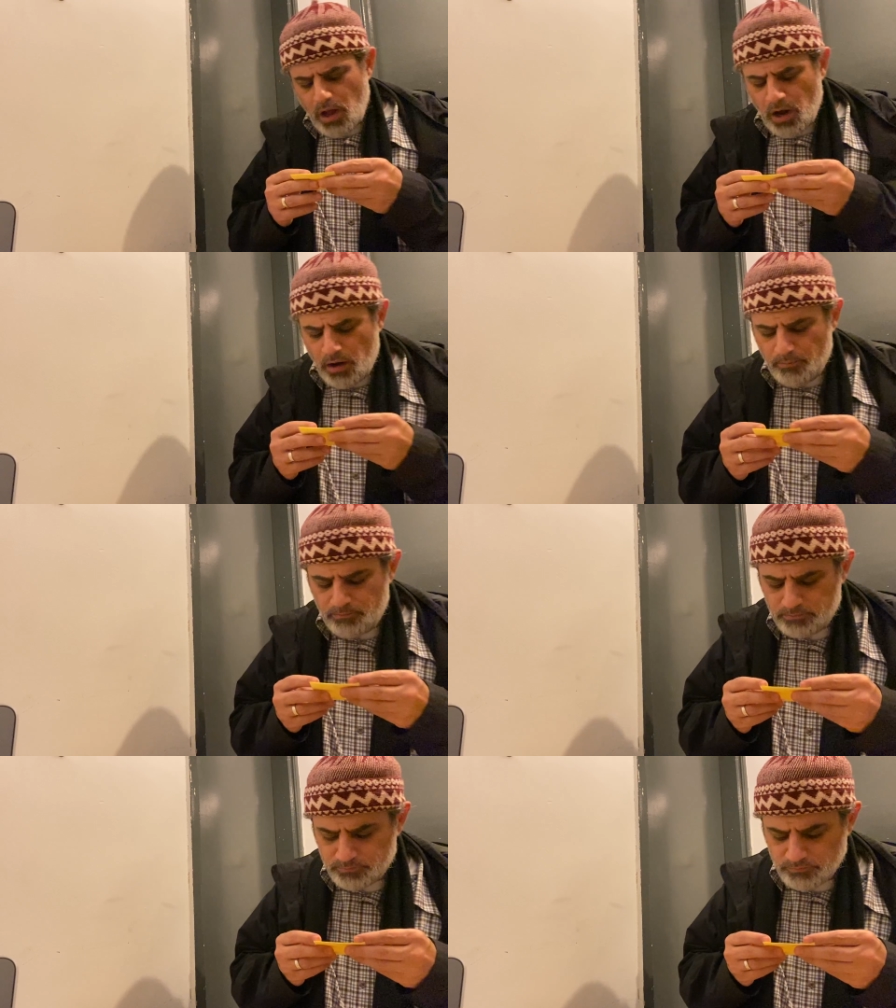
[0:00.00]

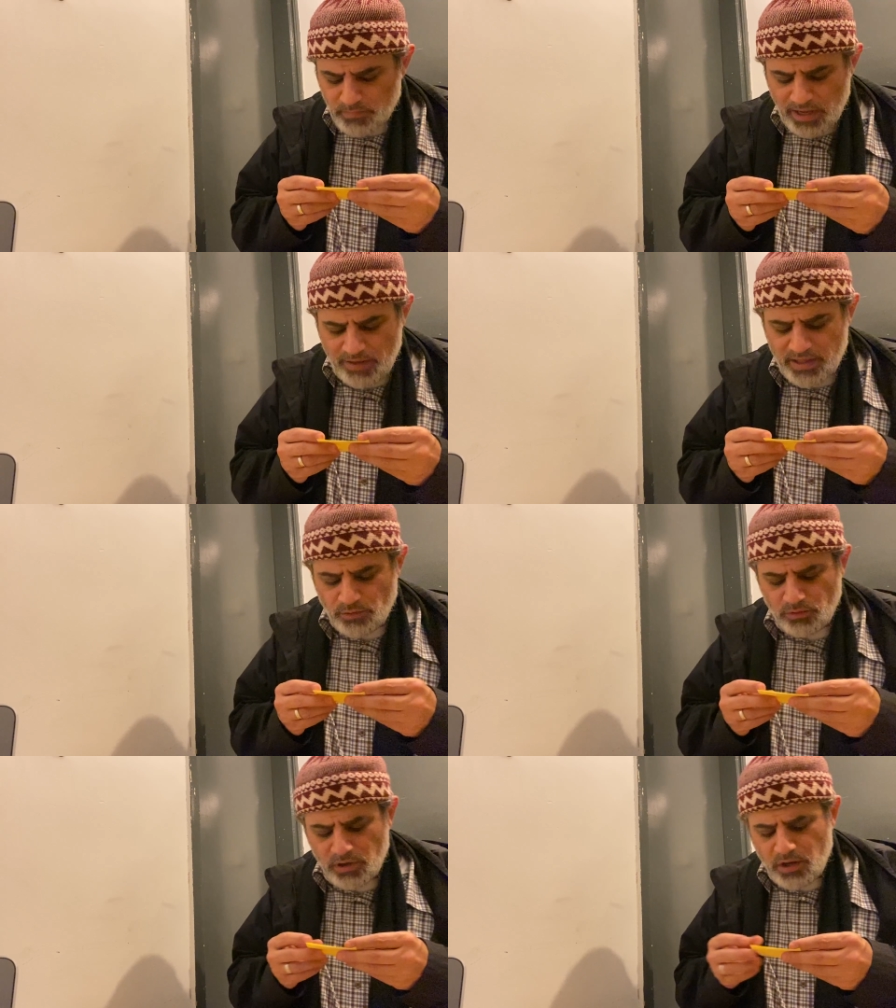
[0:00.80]
Um, and
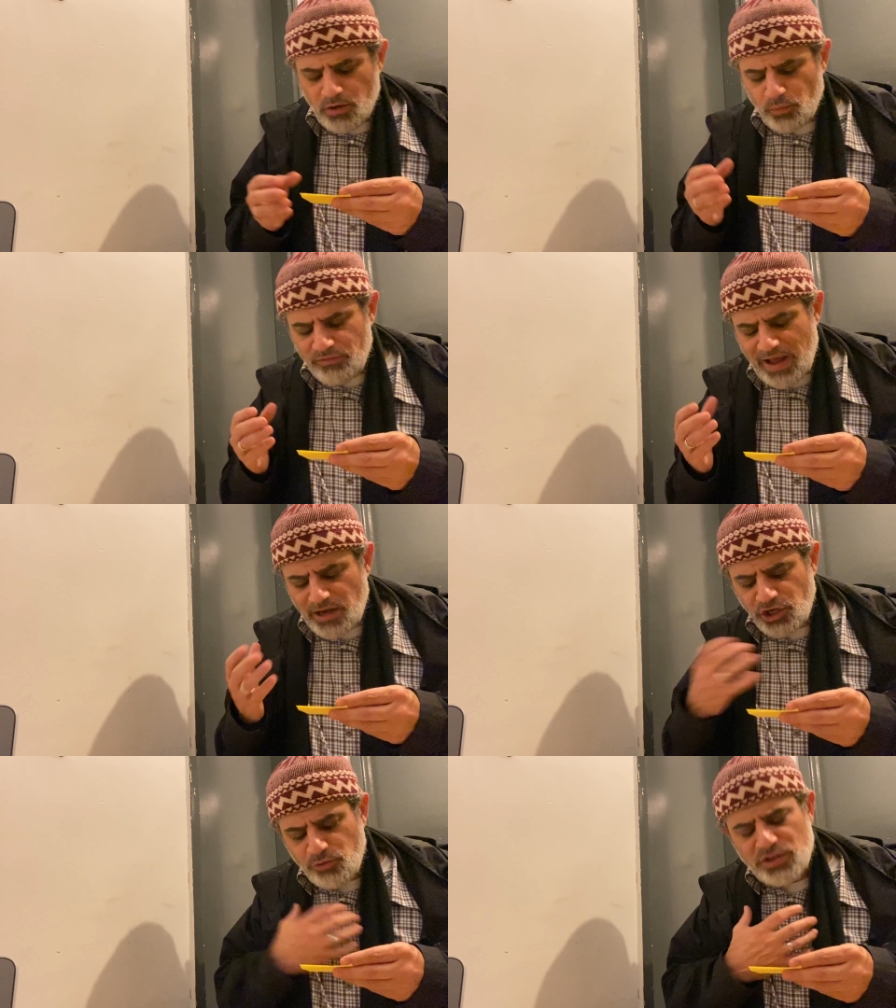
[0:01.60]
then we've
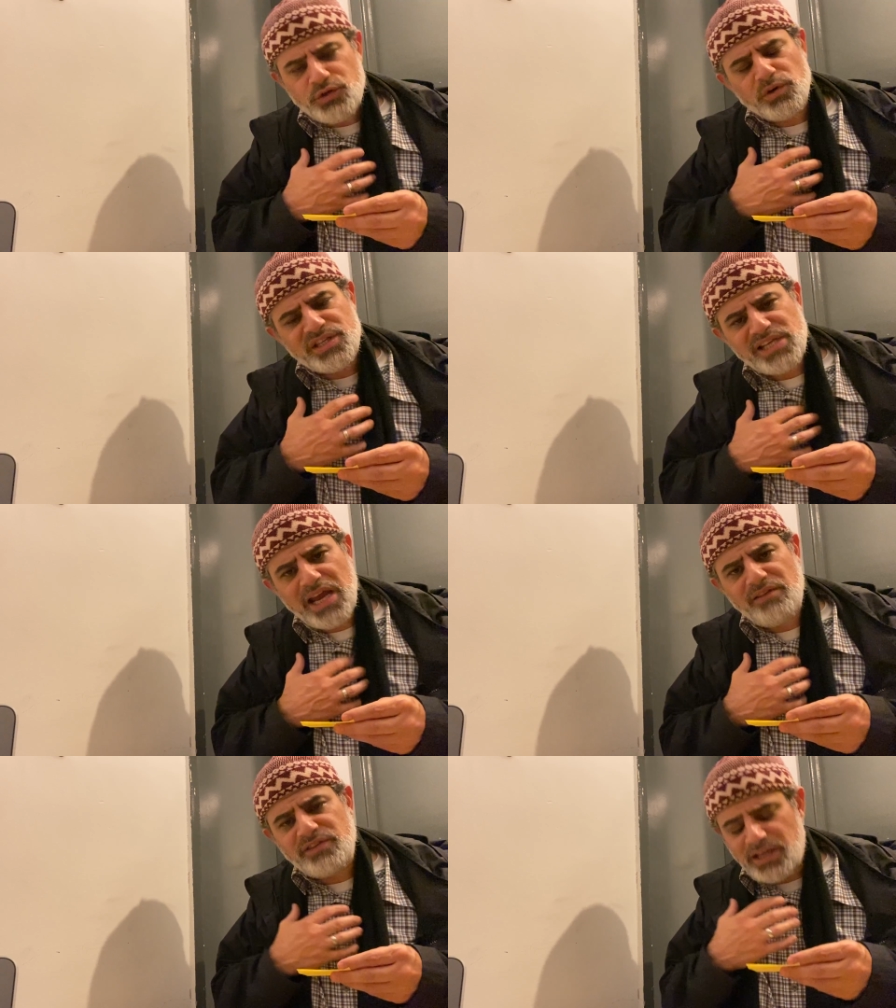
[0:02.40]
got humans who are
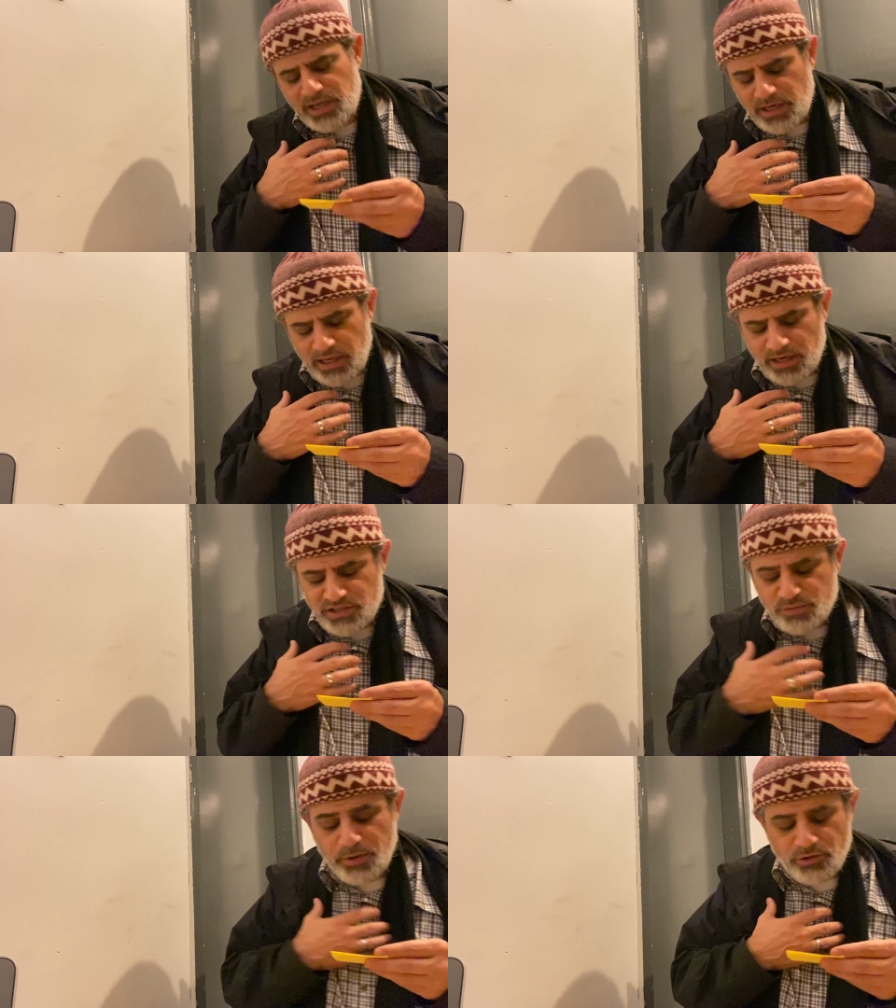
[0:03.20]
saved in, in a
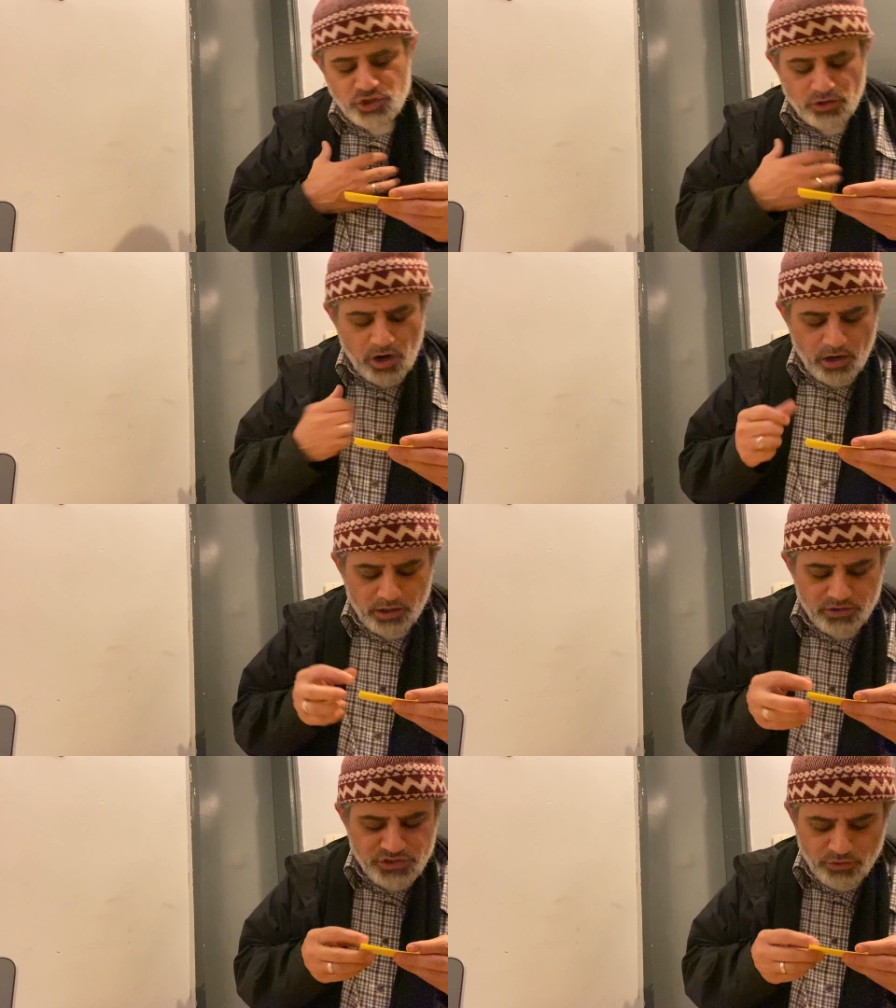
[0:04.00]
spiritual
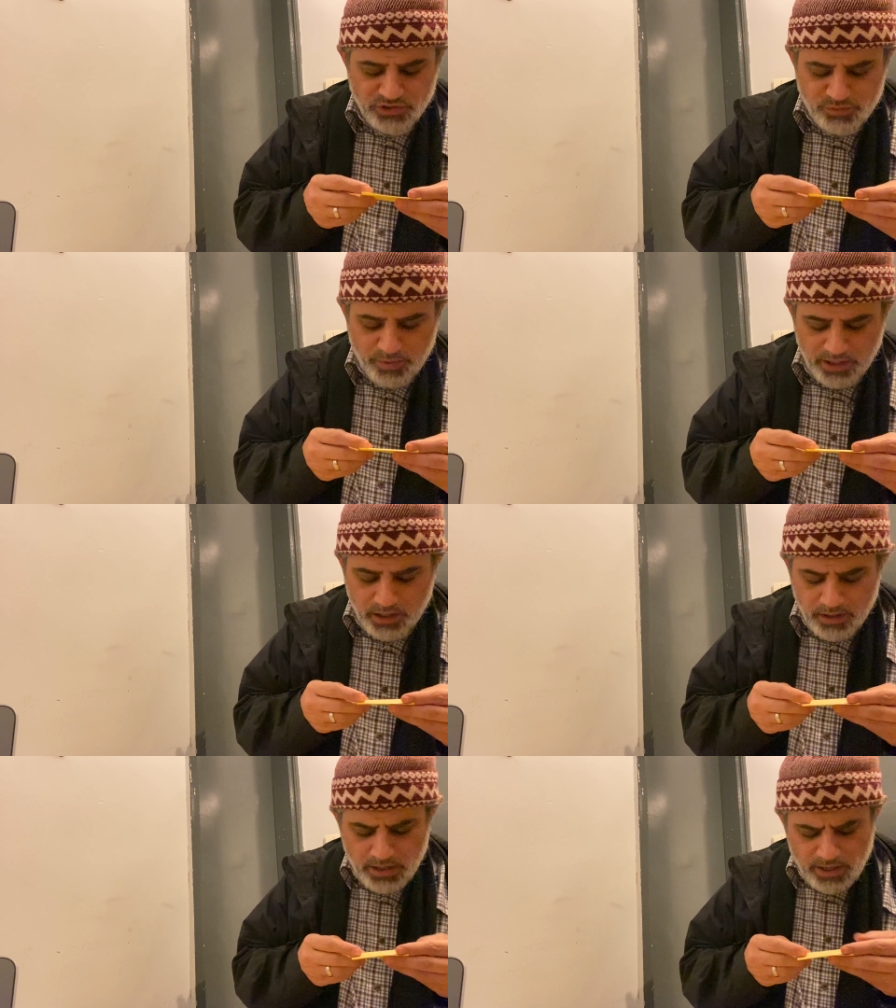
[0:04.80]
ark, so to speak.